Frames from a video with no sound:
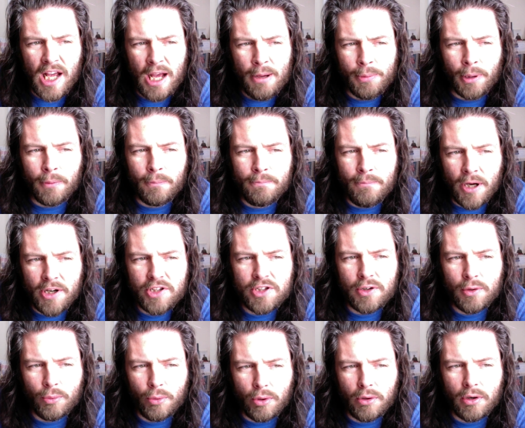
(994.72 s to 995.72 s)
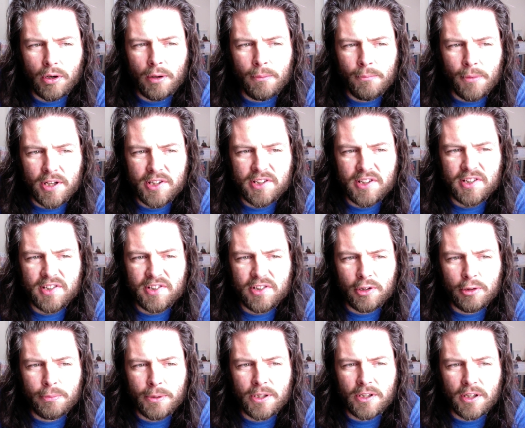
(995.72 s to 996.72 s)
but much work must
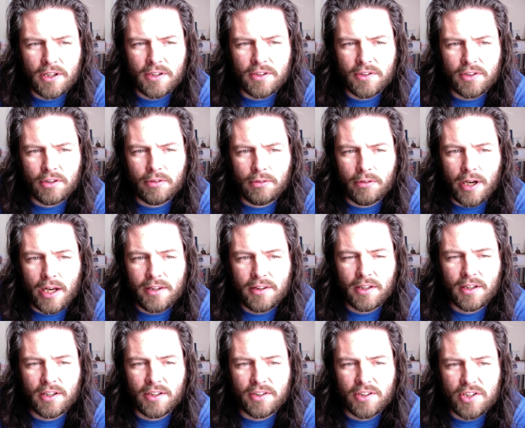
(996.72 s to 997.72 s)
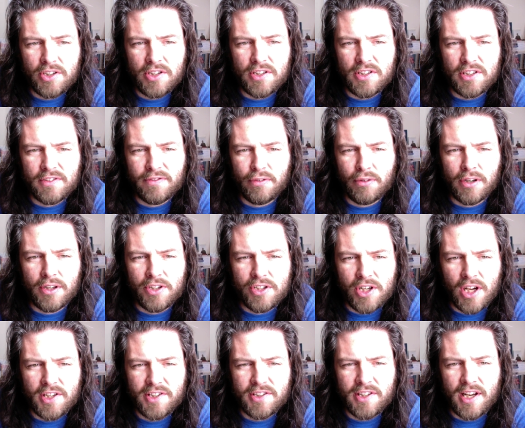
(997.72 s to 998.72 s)
still be done to create the conditions for a
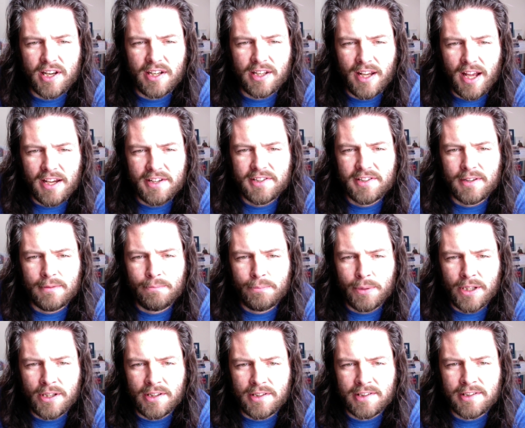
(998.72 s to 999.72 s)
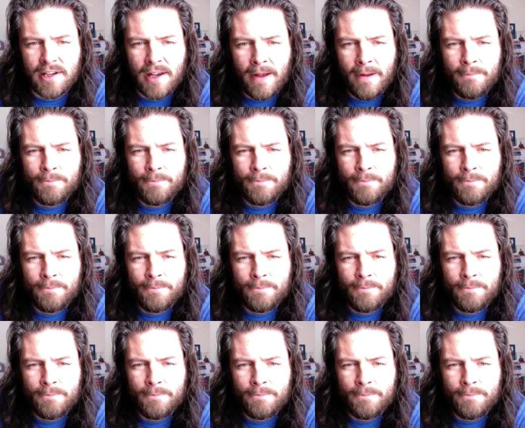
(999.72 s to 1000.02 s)
just and lasting peace,